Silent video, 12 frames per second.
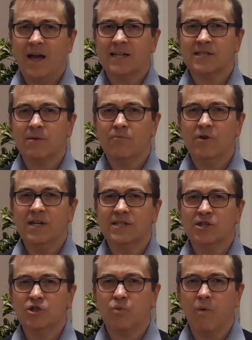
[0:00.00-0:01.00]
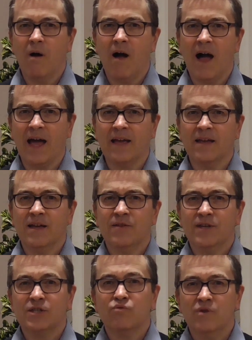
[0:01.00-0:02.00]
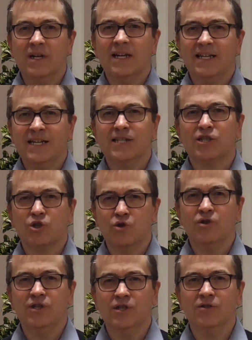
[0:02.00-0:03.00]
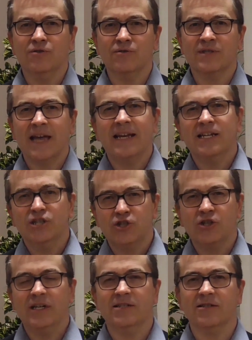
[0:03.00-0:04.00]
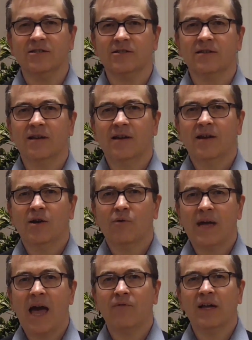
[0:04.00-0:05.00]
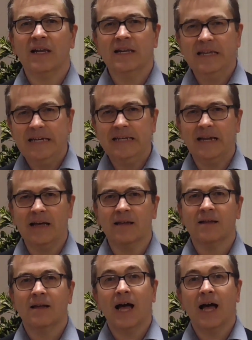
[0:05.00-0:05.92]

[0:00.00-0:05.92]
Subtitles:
are some reasons why this really is good news, that in Jesus we have a leader,